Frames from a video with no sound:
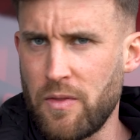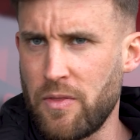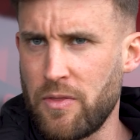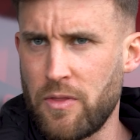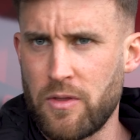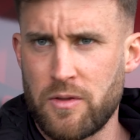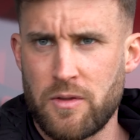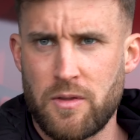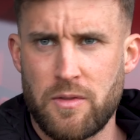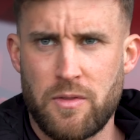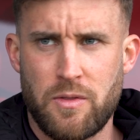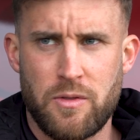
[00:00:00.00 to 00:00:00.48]

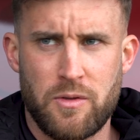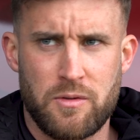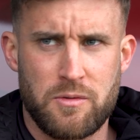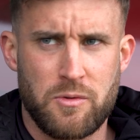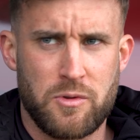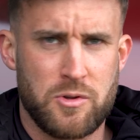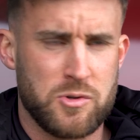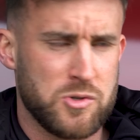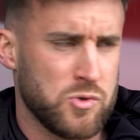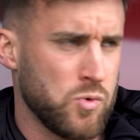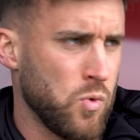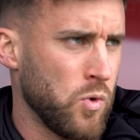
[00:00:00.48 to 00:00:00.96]
the, the,
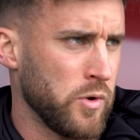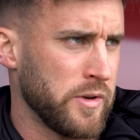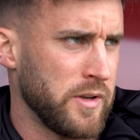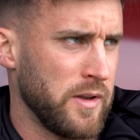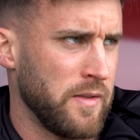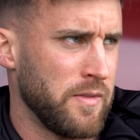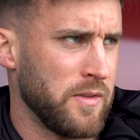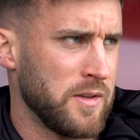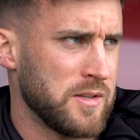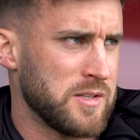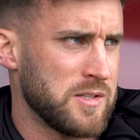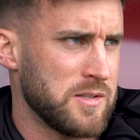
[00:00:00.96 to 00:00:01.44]
the squad
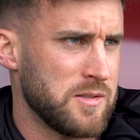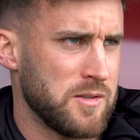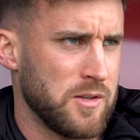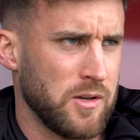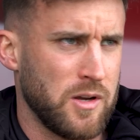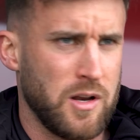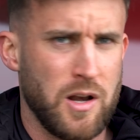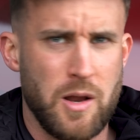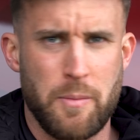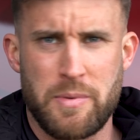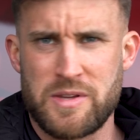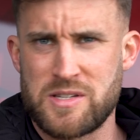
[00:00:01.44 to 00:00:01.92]
and the, the
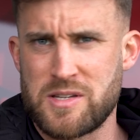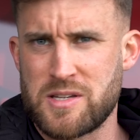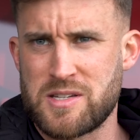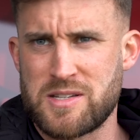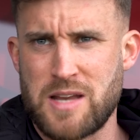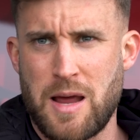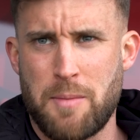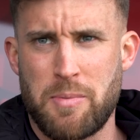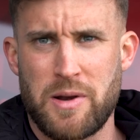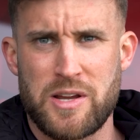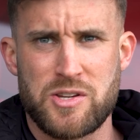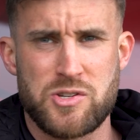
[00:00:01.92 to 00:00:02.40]
club is
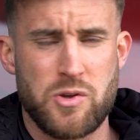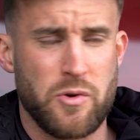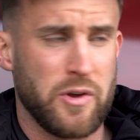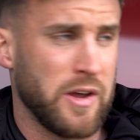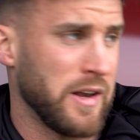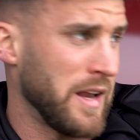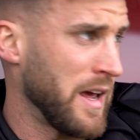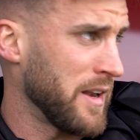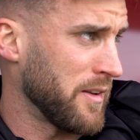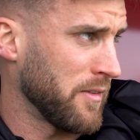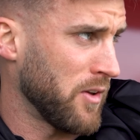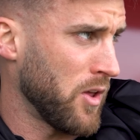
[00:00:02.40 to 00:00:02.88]
established, so I
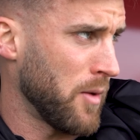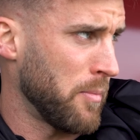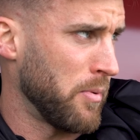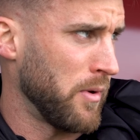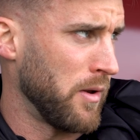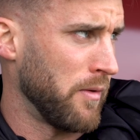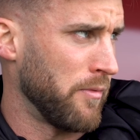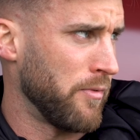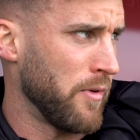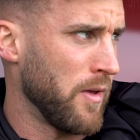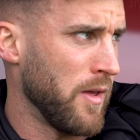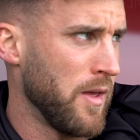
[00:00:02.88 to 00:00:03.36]
can add a
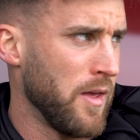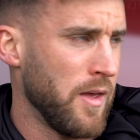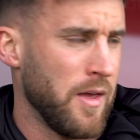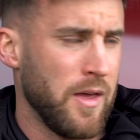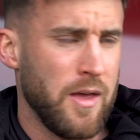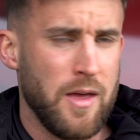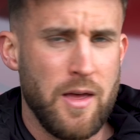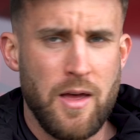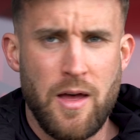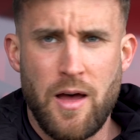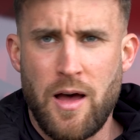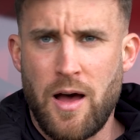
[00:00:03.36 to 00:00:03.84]
couple of
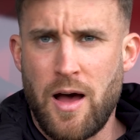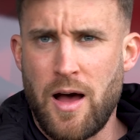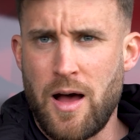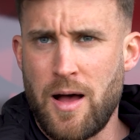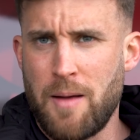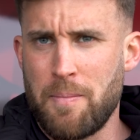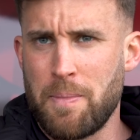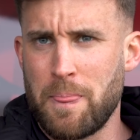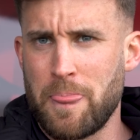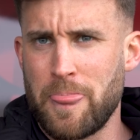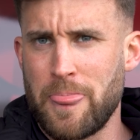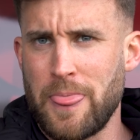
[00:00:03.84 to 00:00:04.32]

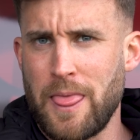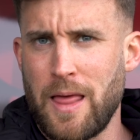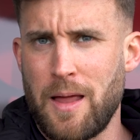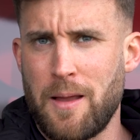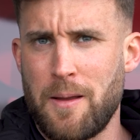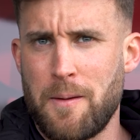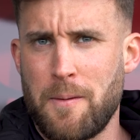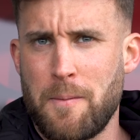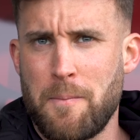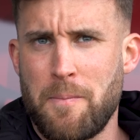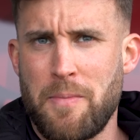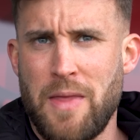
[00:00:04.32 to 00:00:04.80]
um,
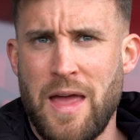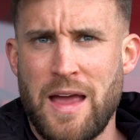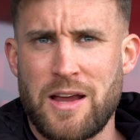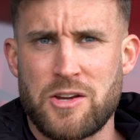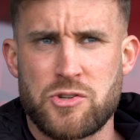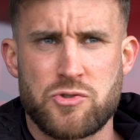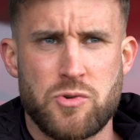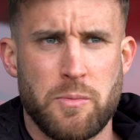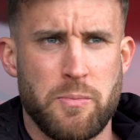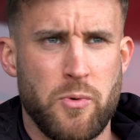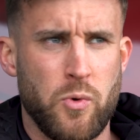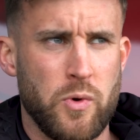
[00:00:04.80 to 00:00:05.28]

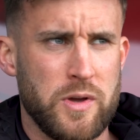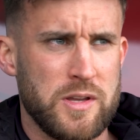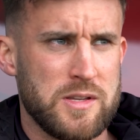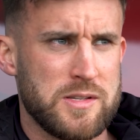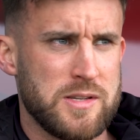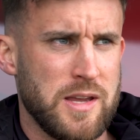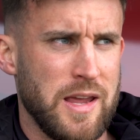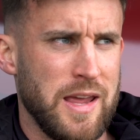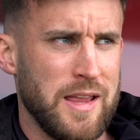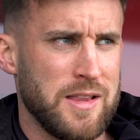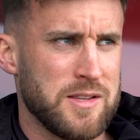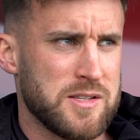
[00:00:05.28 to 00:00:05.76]
extra
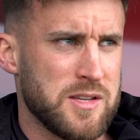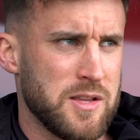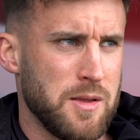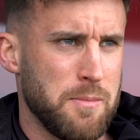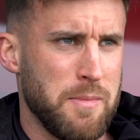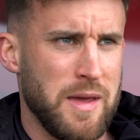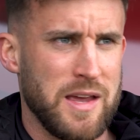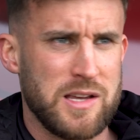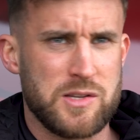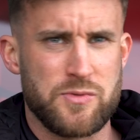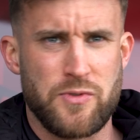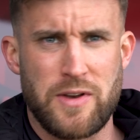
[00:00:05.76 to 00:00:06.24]
boys into the
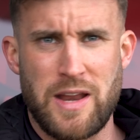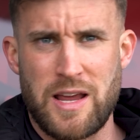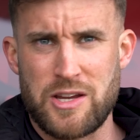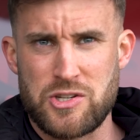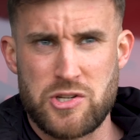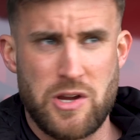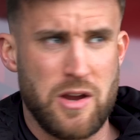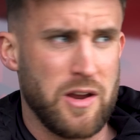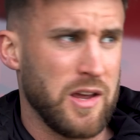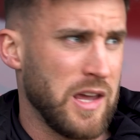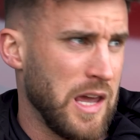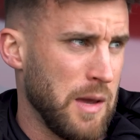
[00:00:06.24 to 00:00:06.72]
mix for
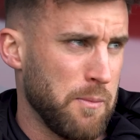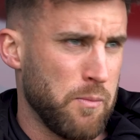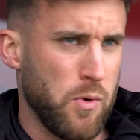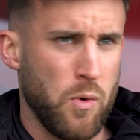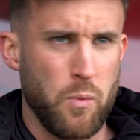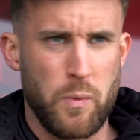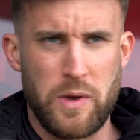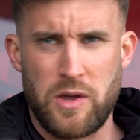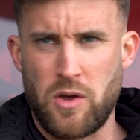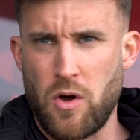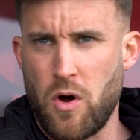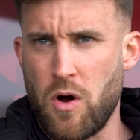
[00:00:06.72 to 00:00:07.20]
next year and keep
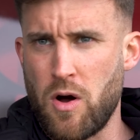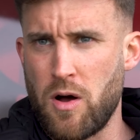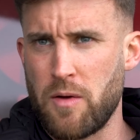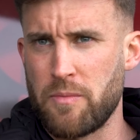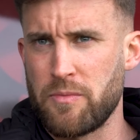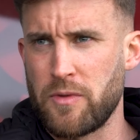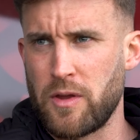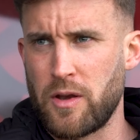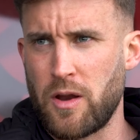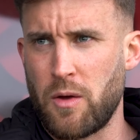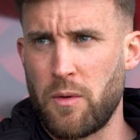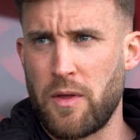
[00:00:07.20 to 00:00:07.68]
what we got,
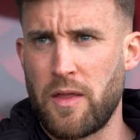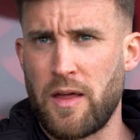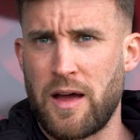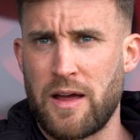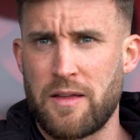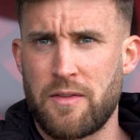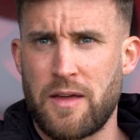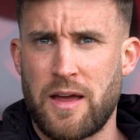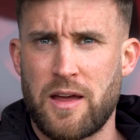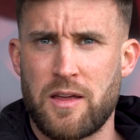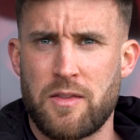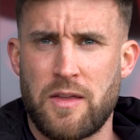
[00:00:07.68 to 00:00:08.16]
you know,
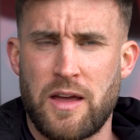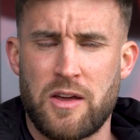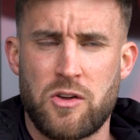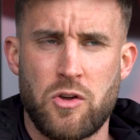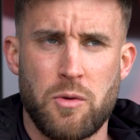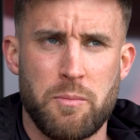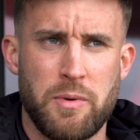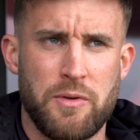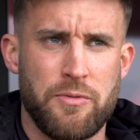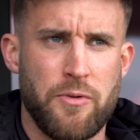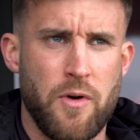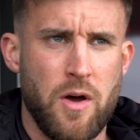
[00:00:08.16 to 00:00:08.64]
that, that, that
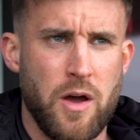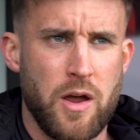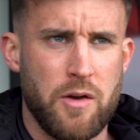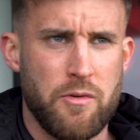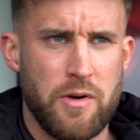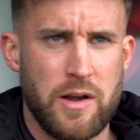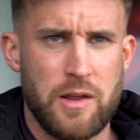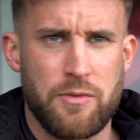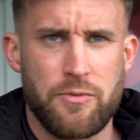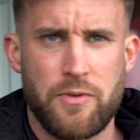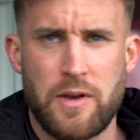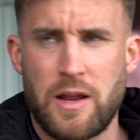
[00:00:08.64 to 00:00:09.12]
could be fire
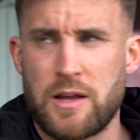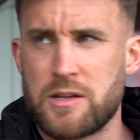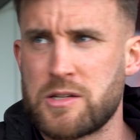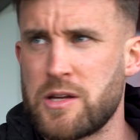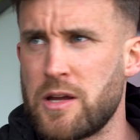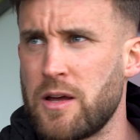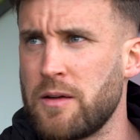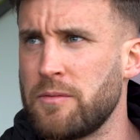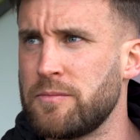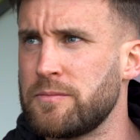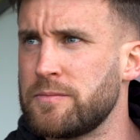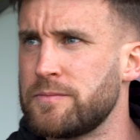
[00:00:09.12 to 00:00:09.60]
ready for next
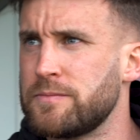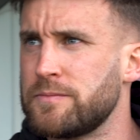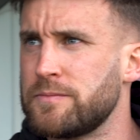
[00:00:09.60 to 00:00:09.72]
year.